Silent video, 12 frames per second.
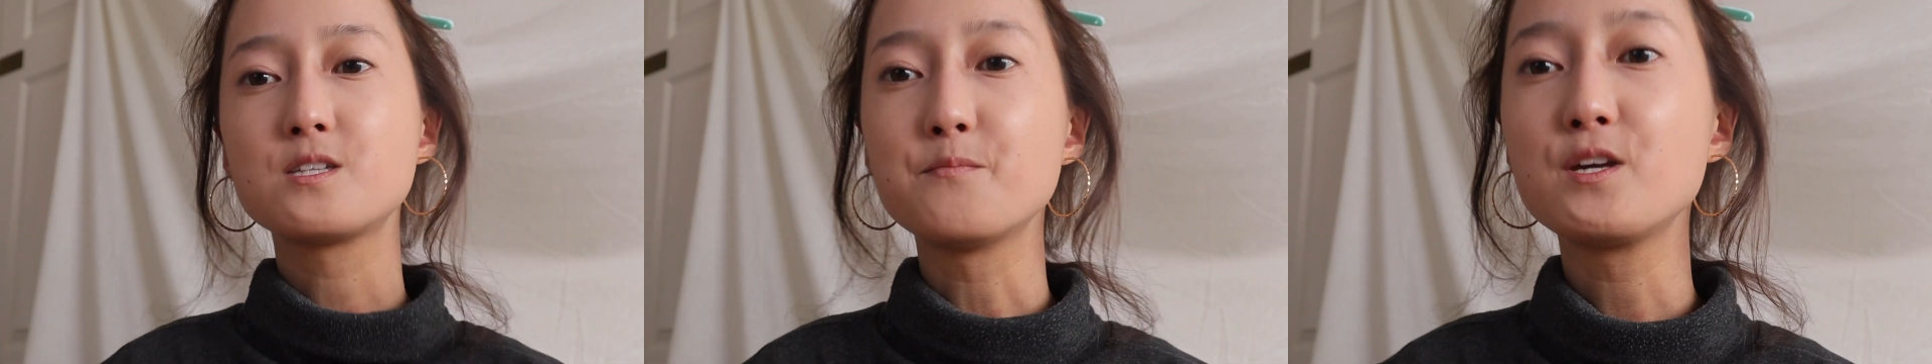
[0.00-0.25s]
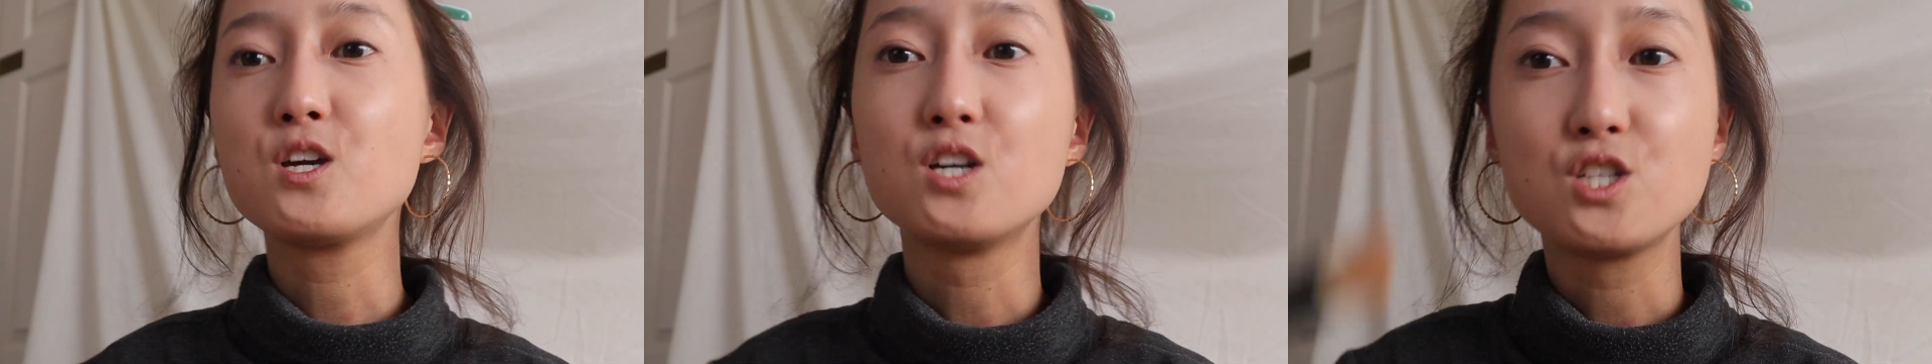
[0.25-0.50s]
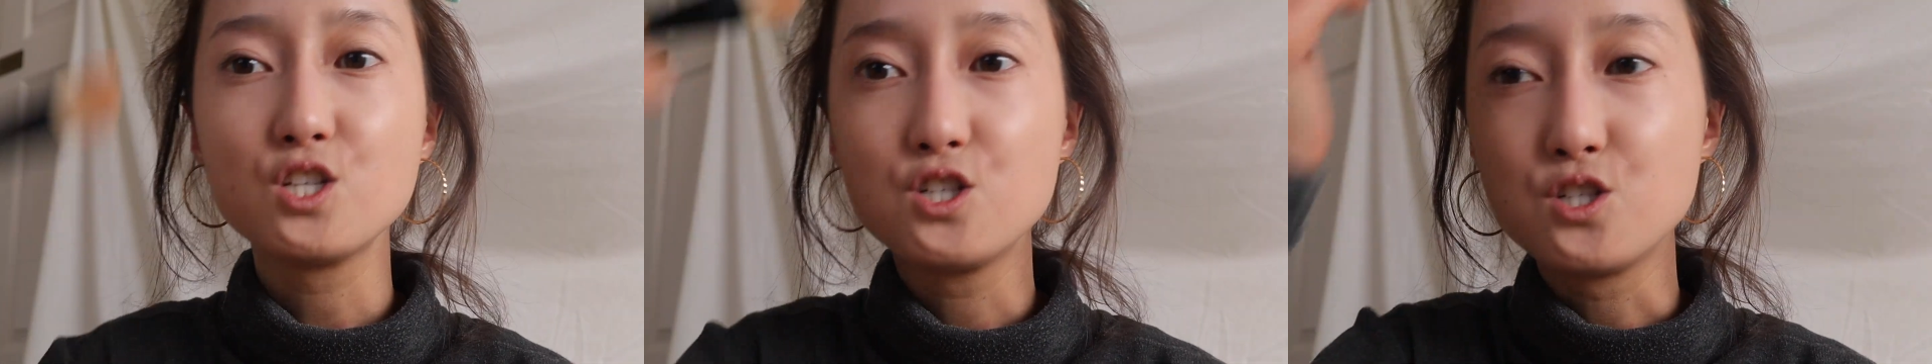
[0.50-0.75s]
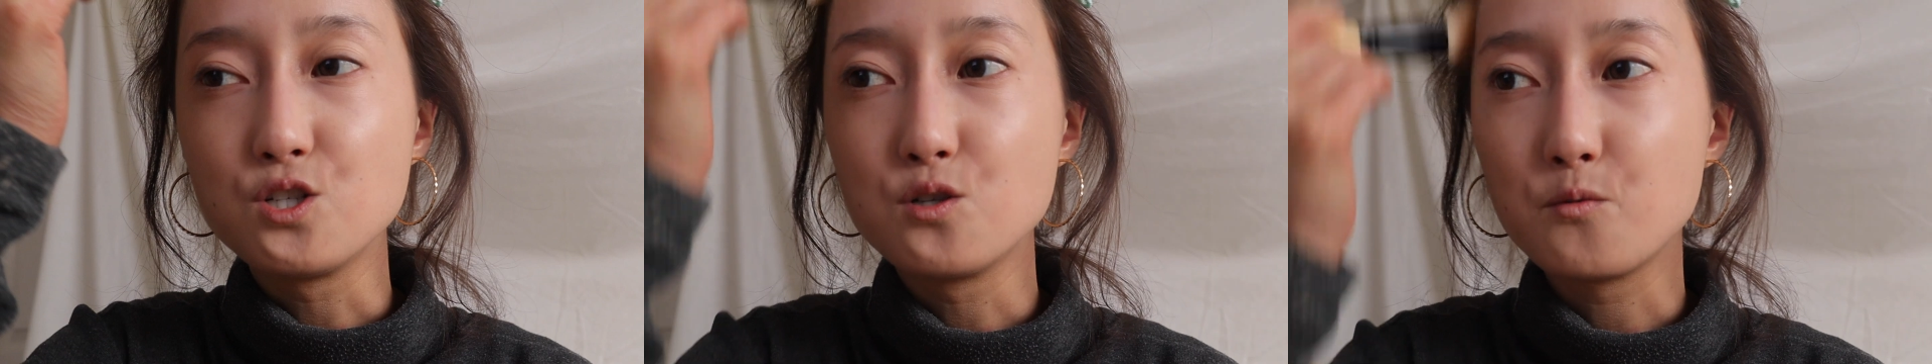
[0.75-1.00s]
Something good to
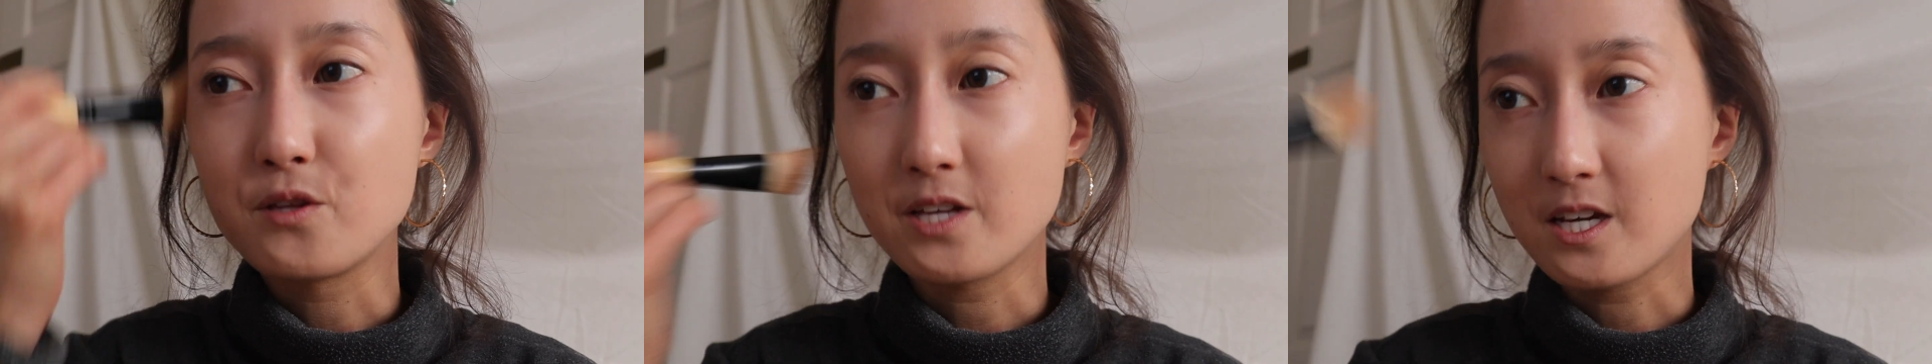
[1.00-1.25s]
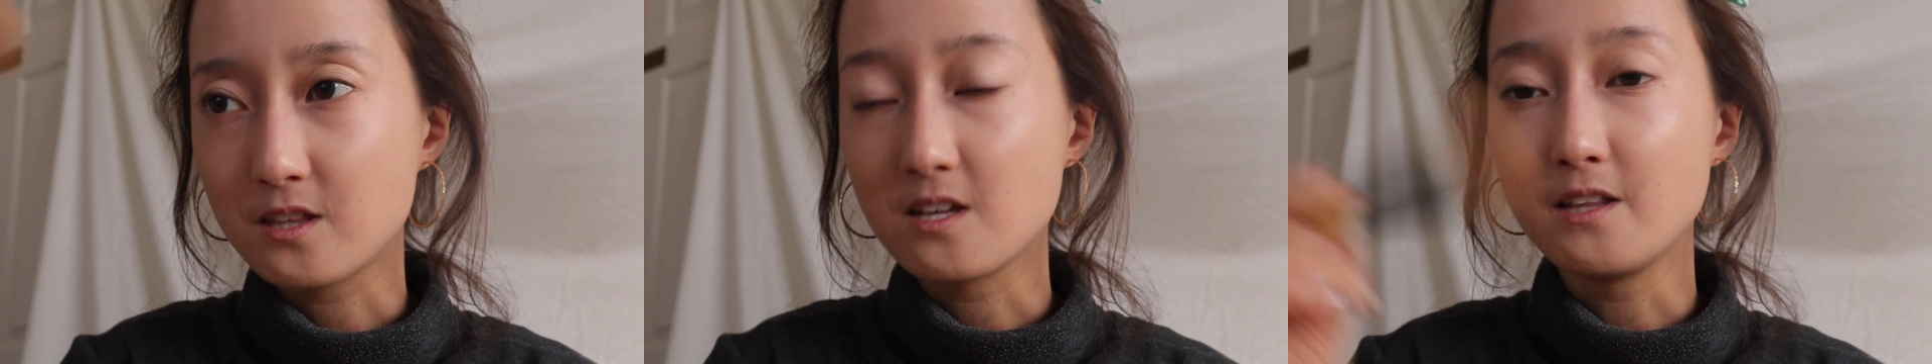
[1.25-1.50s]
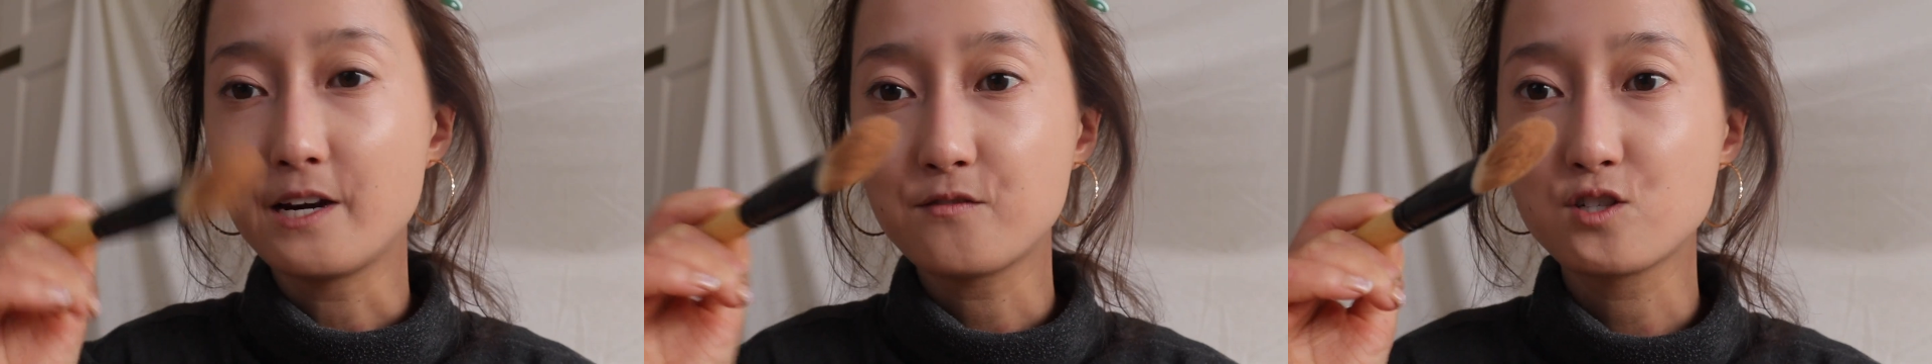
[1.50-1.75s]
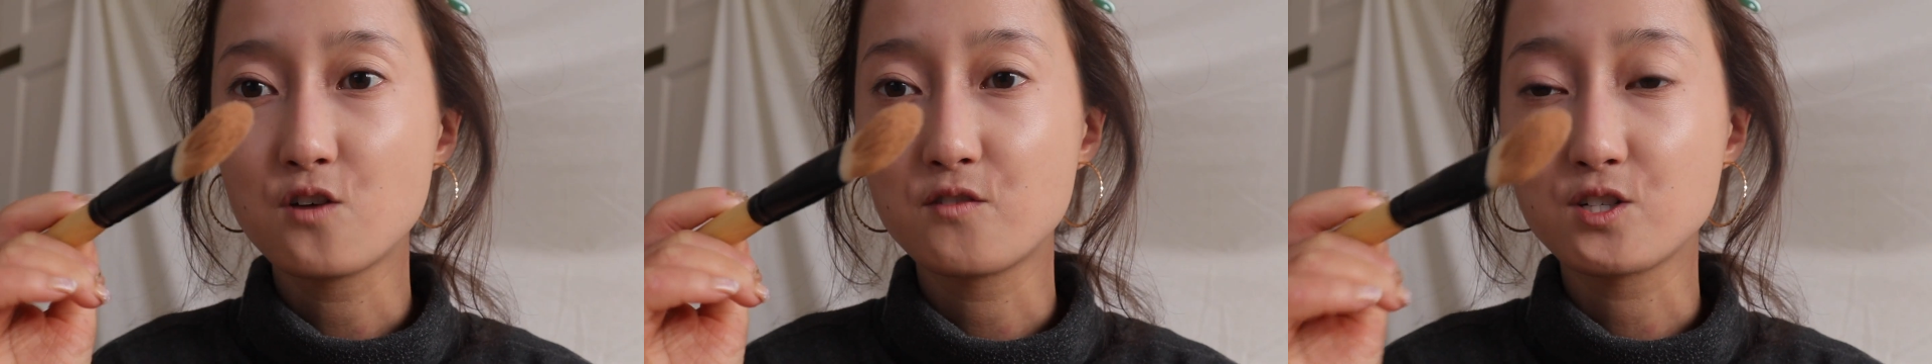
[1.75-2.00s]
do with like the
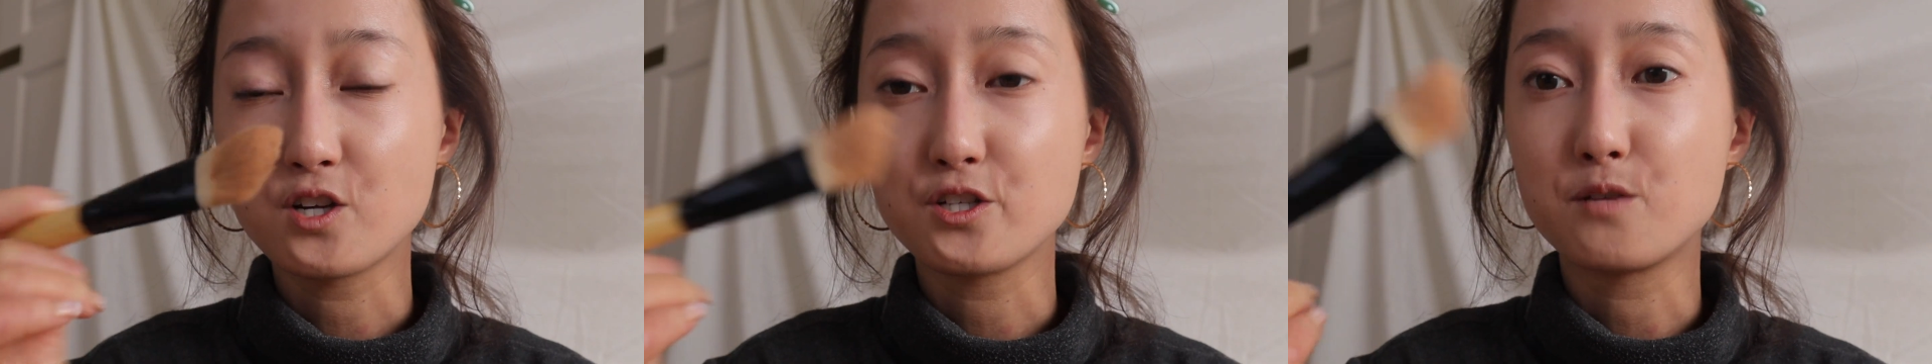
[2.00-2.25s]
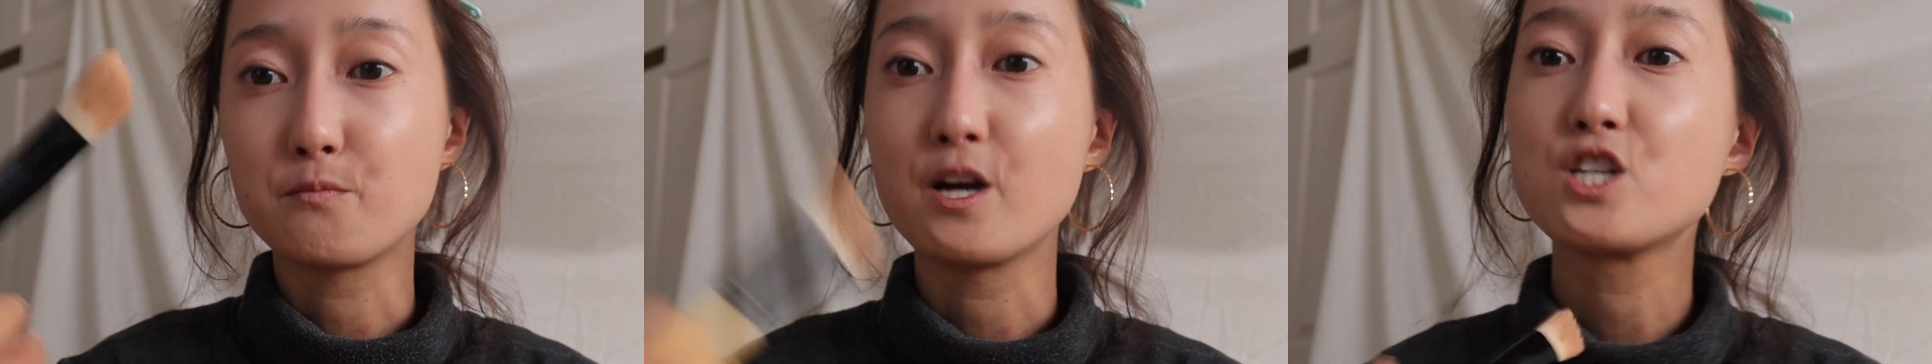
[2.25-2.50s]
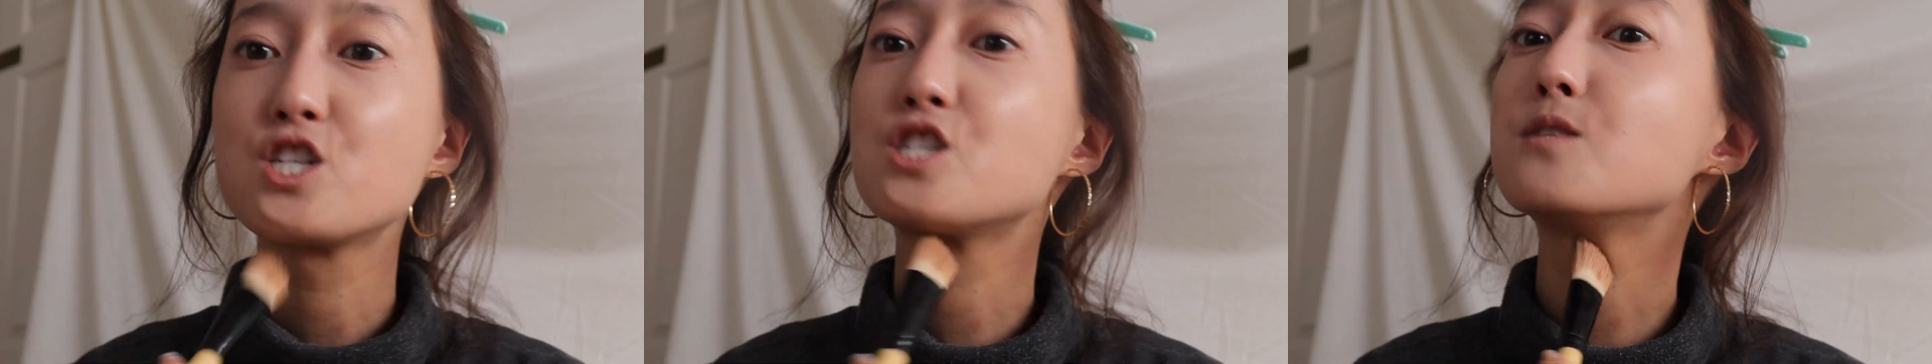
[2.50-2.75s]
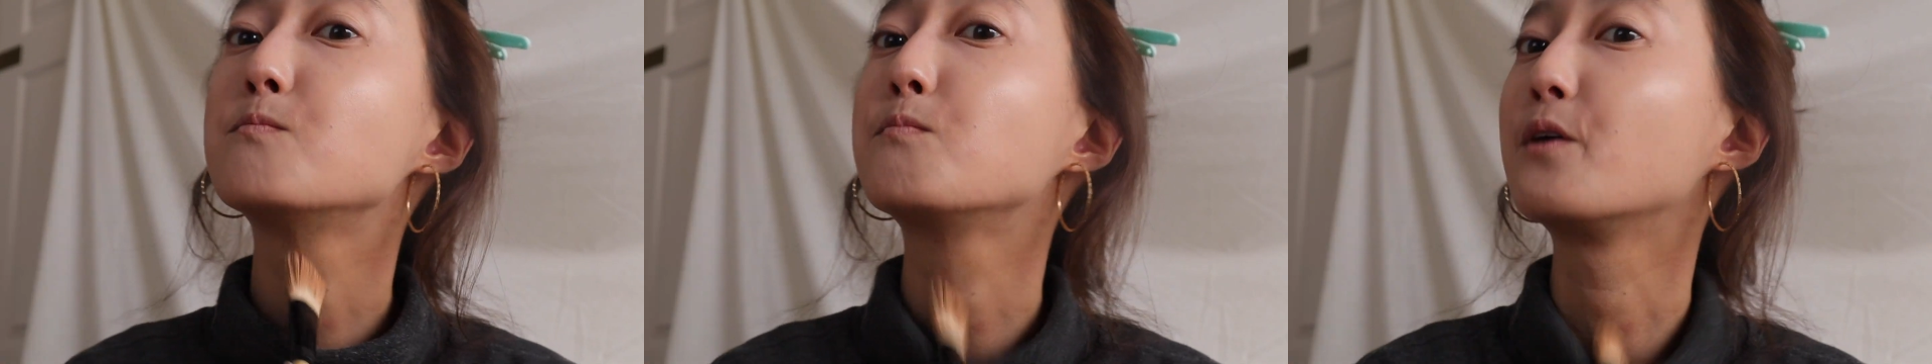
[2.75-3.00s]
leftovers on your brush
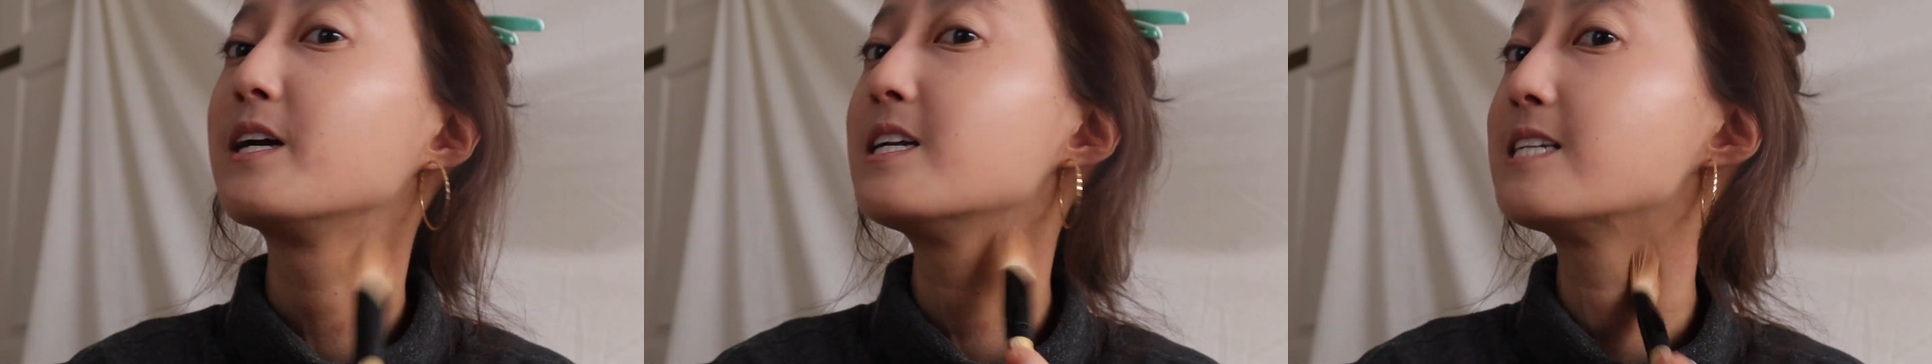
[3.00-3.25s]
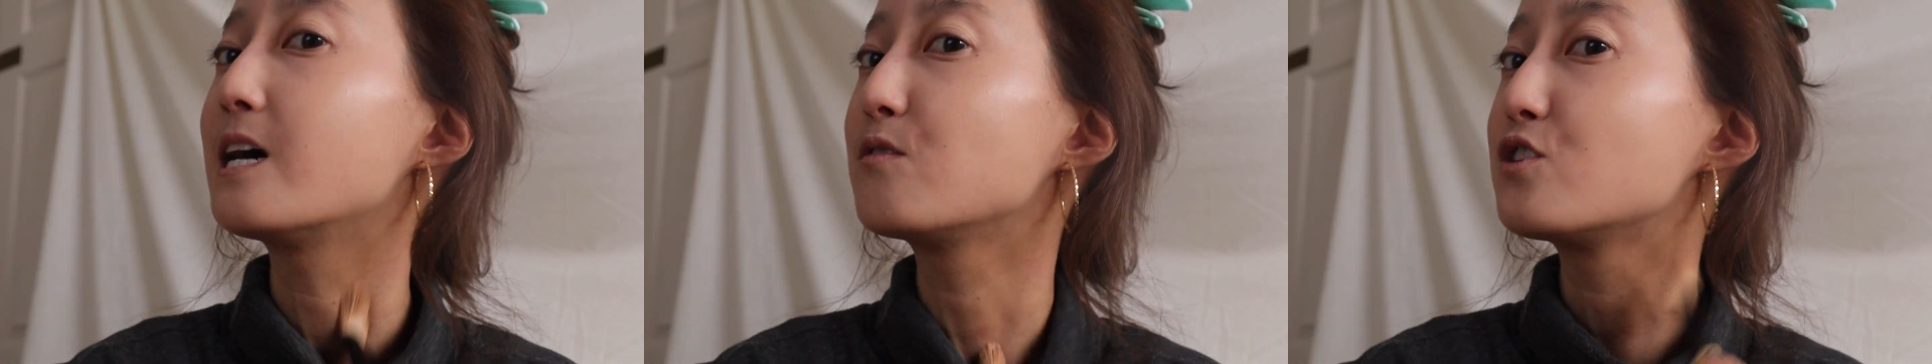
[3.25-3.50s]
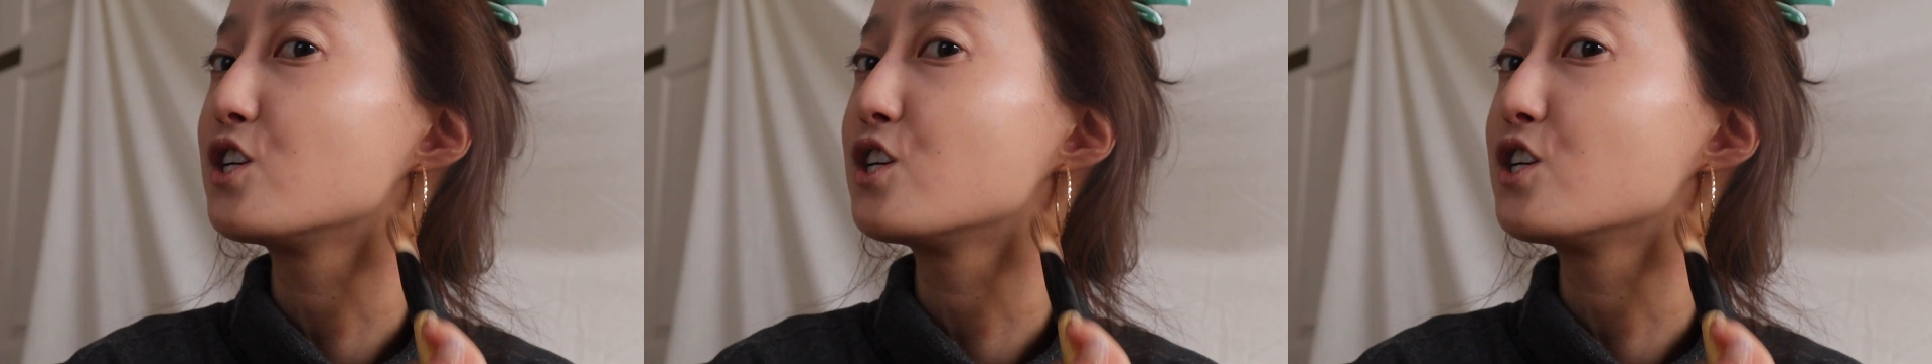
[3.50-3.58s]
is to bring it down